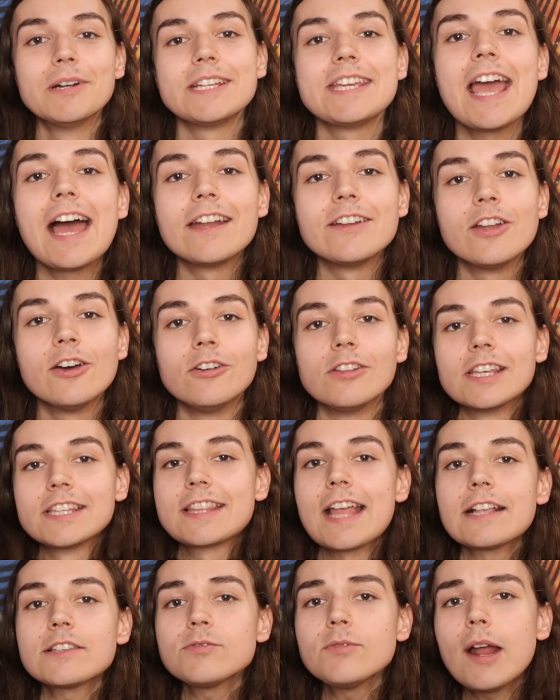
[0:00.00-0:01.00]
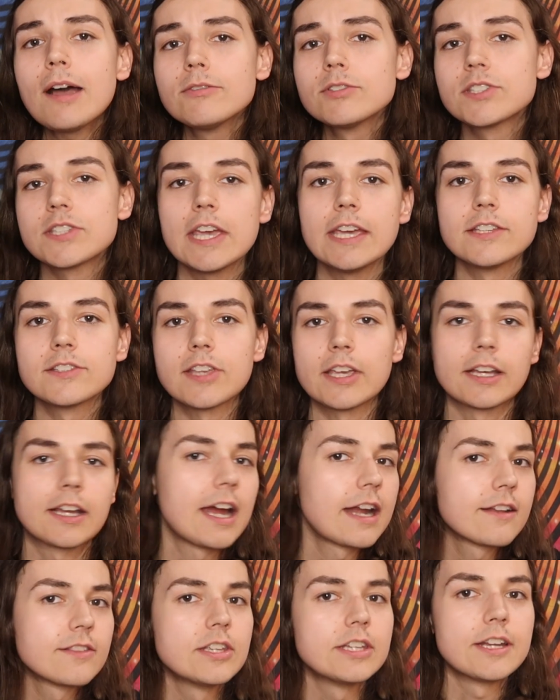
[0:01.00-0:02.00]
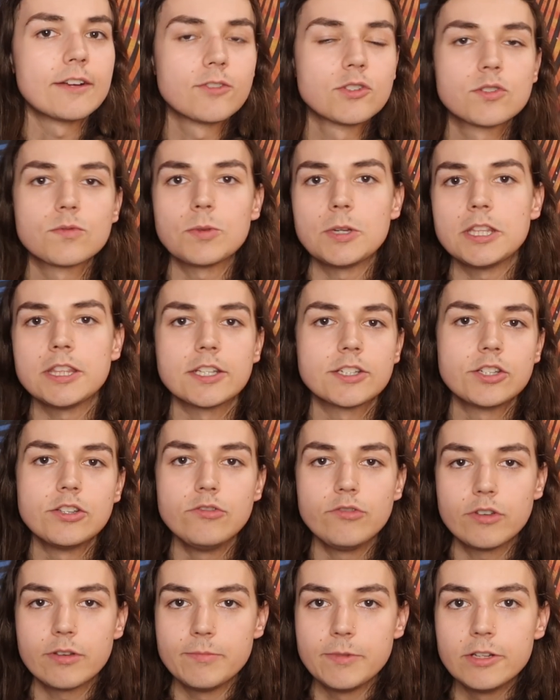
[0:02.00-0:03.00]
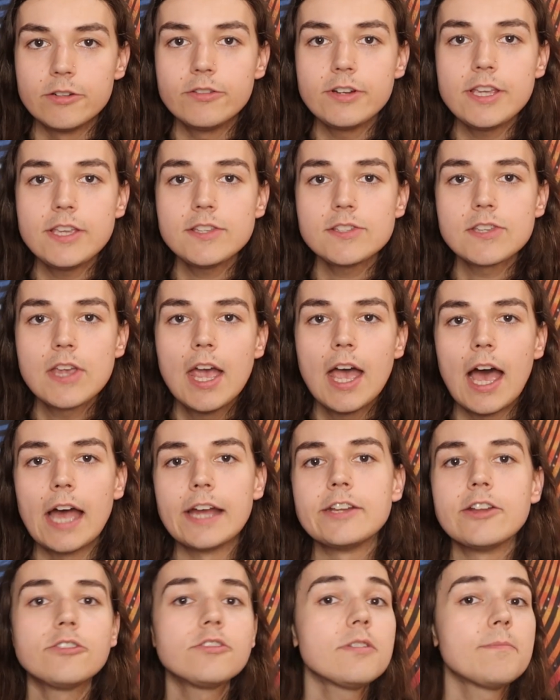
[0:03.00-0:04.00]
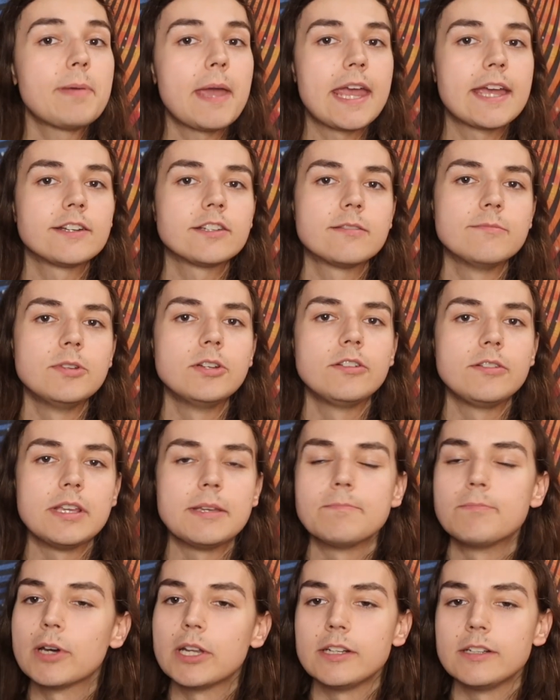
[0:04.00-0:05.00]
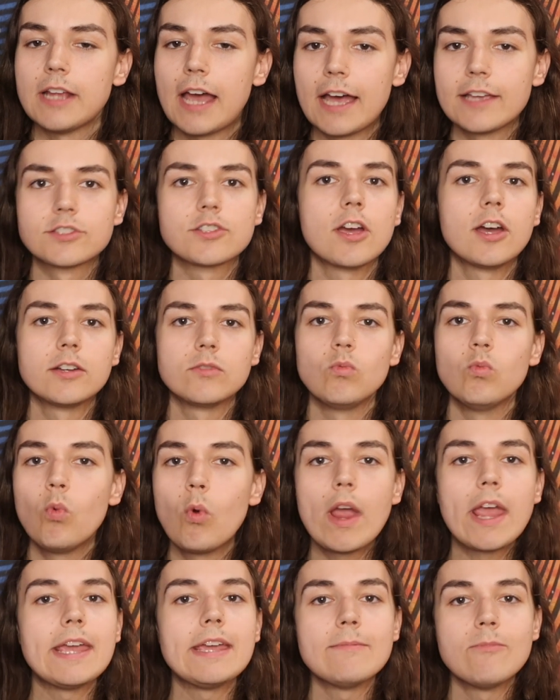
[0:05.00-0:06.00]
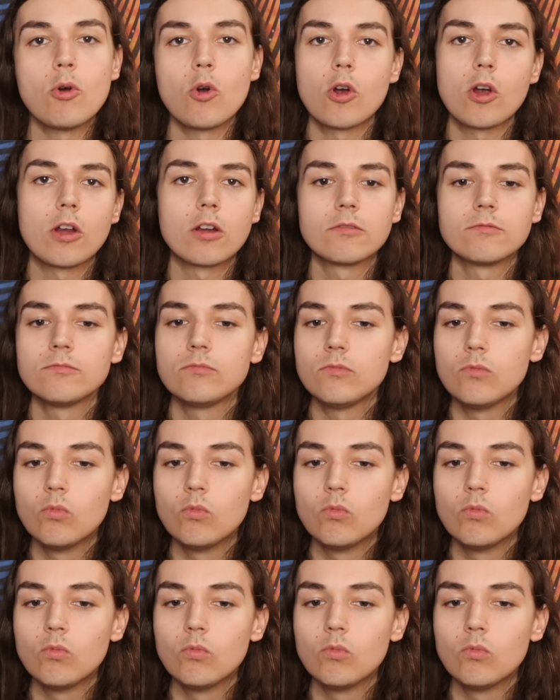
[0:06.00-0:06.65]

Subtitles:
But yeah, no, like, that's what I would say is, like, kind of the difference between the two communities. I know the pan community, but has gotten way more